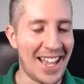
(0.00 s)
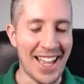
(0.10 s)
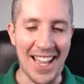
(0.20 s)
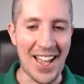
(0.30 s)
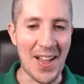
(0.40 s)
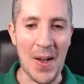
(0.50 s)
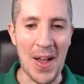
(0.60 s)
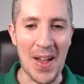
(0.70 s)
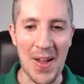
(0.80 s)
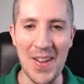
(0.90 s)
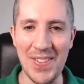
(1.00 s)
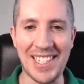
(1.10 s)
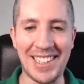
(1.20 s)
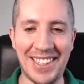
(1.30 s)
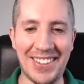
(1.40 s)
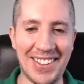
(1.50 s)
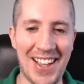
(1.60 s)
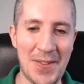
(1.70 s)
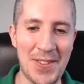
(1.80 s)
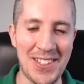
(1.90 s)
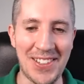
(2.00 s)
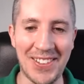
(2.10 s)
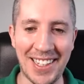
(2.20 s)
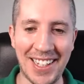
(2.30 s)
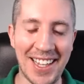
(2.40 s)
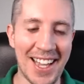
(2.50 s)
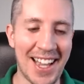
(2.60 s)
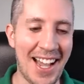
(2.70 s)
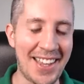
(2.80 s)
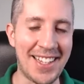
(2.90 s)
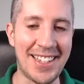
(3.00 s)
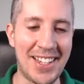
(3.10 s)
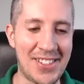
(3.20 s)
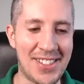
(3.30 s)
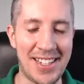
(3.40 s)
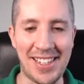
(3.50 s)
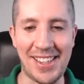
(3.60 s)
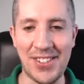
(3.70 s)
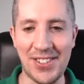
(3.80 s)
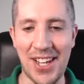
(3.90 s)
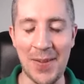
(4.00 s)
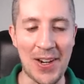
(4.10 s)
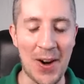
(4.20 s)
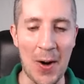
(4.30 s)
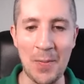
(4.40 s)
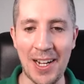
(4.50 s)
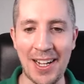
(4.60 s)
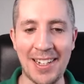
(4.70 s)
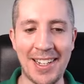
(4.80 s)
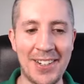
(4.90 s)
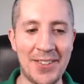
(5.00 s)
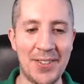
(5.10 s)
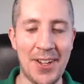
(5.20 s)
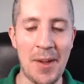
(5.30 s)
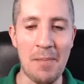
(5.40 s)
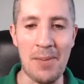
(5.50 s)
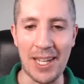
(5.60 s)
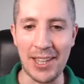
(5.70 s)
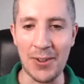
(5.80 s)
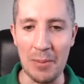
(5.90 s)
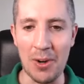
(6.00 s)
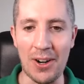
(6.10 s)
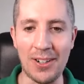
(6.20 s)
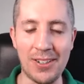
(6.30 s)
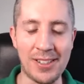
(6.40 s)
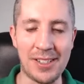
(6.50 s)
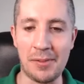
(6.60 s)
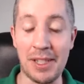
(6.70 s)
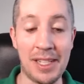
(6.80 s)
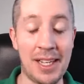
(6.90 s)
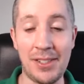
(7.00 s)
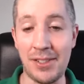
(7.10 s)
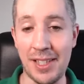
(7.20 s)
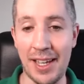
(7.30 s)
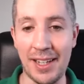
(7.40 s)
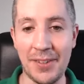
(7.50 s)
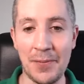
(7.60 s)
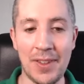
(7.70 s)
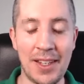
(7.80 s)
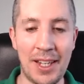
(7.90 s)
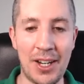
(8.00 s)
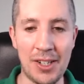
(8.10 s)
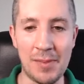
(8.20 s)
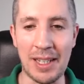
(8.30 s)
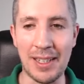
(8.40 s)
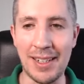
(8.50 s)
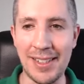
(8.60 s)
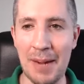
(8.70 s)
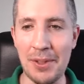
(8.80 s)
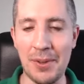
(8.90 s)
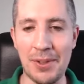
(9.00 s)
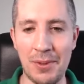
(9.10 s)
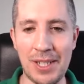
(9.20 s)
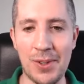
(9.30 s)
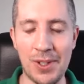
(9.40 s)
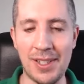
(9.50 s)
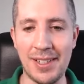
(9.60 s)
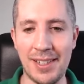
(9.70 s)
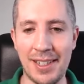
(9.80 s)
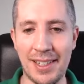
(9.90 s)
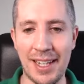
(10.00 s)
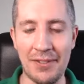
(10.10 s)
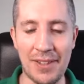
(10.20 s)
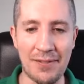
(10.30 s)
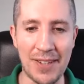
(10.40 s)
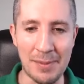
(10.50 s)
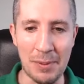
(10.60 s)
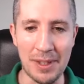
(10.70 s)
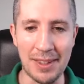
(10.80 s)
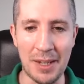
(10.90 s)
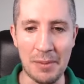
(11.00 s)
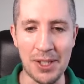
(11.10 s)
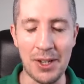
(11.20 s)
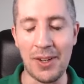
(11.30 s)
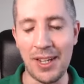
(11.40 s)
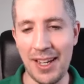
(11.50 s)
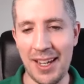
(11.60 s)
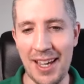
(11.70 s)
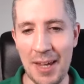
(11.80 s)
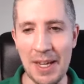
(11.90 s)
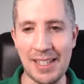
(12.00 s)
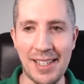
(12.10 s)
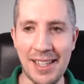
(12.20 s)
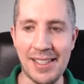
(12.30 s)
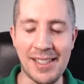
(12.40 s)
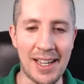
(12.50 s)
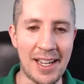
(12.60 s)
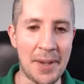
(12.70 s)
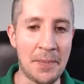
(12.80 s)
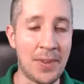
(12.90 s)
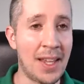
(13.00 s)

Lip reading: marketeer. Absolutely. I think, like I said, if there's an art behind kind of picking the right partners, because as you said, you know, you're spending a lot of time in terms of resources and kind of investment with them. So it makes sense. Alan,